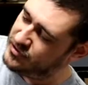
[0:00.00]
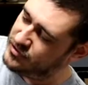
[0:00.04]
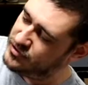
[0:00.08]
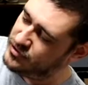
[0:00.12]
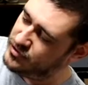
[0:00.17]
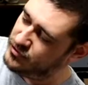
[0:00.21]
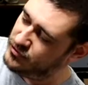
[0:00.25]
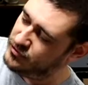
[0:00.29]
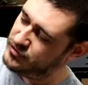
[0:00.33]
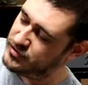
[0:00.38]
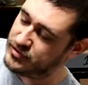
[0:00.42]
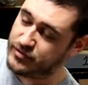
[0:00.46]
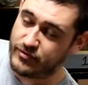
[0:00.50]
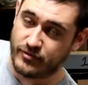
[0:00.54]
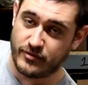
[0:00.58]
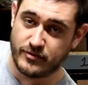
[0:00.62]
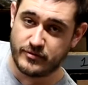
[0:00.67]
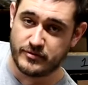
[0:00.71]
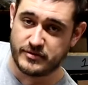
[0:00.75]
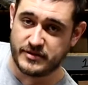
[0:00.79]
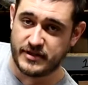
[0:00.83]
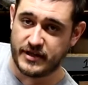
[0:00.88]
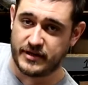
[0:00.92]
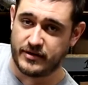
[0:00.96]
2
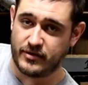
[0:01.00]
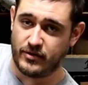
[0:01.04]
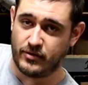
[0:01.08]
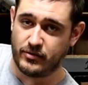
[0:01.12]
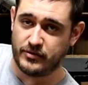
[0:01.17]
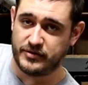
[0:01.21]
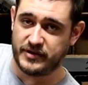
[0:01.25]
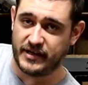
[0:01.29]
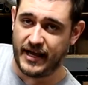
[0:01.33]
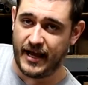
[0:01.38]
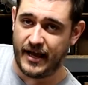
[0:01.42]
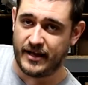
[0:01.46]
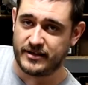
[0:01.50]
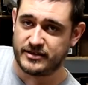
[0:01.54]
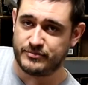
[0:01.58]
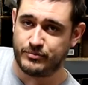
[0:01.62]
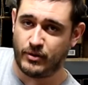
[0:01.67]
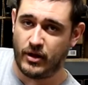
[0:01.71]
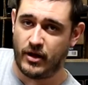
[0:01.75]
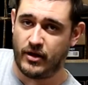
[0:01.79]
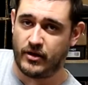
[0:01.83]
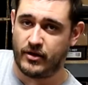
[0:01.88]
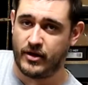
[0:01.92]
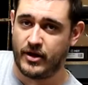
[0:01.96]
screws that hold the gas
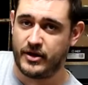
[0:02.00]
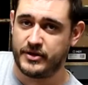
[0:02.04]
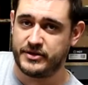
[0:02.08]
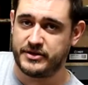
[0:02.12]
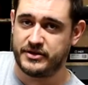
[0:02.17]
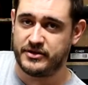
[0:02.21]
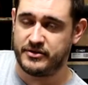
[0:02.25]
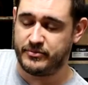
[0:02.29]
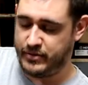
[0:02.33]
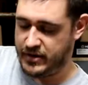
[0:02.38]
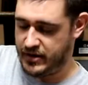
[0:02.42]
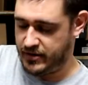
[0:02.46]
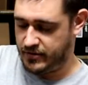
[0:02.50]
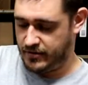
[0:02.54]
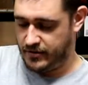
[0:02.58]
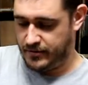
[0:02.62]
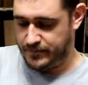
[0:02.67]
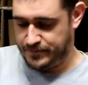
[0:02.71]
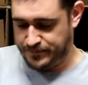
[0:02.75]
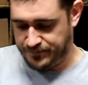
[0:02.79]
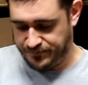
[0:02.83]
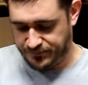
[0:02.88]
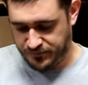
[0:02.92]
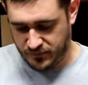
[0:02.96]
block onto the barrel.
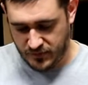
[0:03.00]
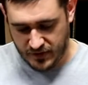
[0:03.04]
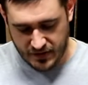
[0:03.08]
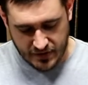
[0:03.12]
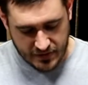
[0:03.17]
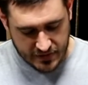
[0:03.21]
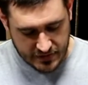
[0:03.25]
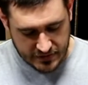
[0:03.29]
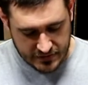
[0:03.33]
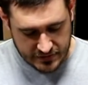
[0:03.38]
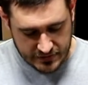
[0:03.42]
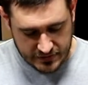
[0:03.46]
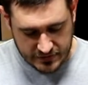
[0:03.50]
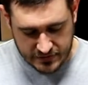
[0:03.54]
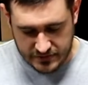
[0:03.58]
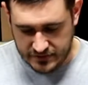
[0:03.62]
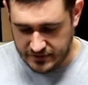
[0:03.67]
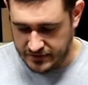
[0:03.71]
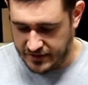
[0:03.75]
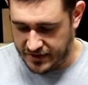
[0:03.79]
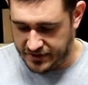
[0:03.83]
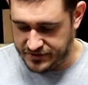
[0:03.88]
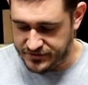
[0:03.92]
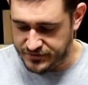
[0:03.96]

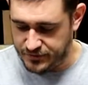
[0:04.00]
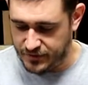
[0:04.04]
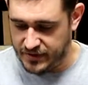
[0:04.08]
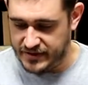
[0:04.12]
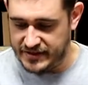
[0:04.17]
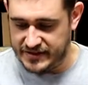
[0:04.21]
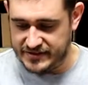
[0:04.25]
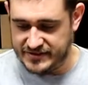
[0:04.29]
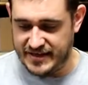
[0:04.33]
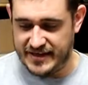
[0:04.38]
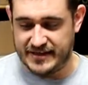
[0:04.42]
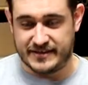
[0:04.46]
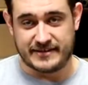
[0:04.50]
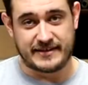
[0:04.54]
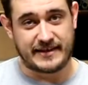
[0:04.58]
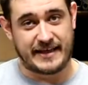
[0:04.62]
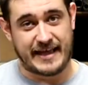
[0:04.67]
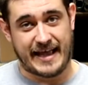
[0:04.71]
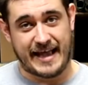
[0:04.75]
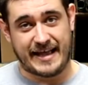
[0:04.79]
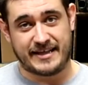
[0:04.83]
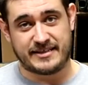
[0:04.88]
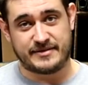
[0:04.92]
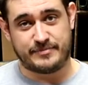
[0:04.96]
Next we're going to take the
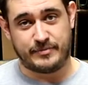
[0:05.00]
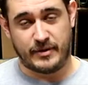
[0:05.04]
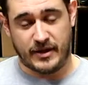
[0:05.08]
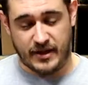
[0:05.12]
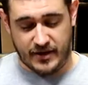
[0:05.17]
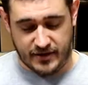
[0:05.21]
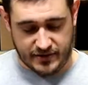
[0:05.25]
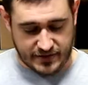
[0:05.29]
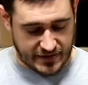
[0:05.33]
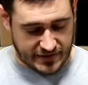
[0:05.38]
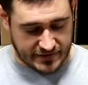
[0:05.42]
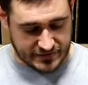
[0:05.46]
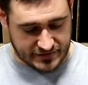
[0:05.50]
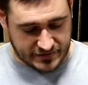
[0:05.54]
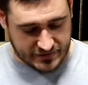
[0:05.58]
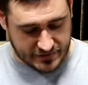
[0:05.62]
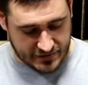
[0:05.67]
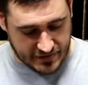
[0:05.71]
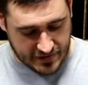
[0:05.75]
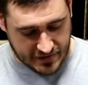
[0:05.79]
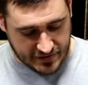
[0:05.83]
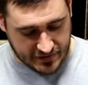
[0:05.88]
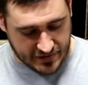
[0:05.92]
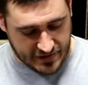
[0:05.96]
gas block
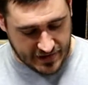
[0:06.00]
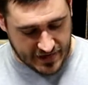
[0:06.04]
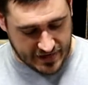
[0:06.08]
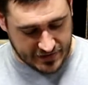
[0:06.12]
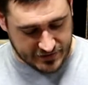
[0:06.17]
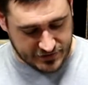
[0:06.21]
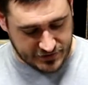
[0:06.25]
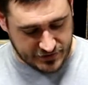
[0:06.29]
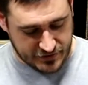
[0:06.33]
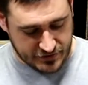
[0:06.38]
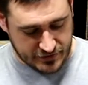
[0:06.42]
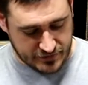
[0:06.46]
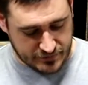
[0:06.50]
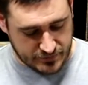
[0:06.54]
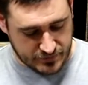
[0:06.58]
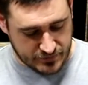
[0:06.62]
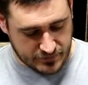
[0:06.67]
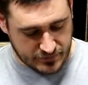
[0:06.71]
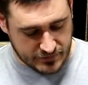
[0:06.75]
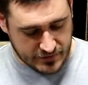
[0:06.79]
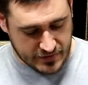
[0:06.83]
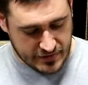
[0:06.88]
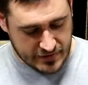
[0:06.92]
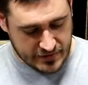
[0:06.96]
and gas tube,
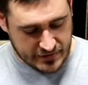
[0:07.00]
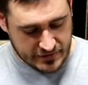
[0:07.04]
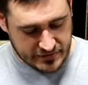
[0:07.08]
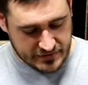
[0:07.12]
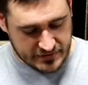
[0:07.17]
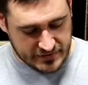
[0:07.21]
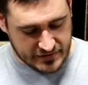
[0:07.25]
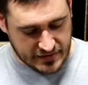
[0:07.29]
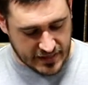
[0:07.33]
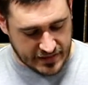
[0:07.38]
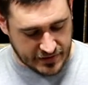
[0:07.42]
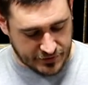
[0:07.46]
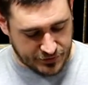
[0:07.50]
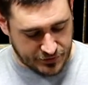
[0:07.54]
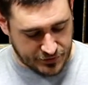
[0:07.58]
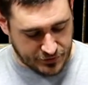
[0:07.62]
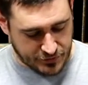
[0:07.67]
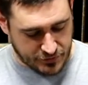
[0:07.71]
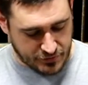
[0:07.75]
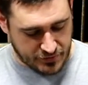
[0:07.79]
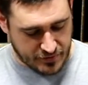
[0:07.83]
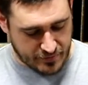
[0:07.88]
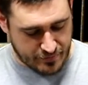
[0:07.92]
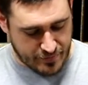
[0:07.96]
slide it
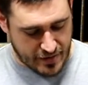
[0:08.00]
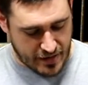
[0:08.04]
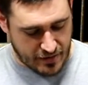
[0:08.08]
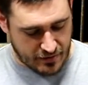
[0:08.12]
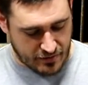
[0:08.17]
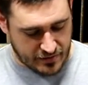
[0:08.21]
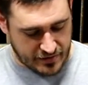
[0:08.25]
through the barrel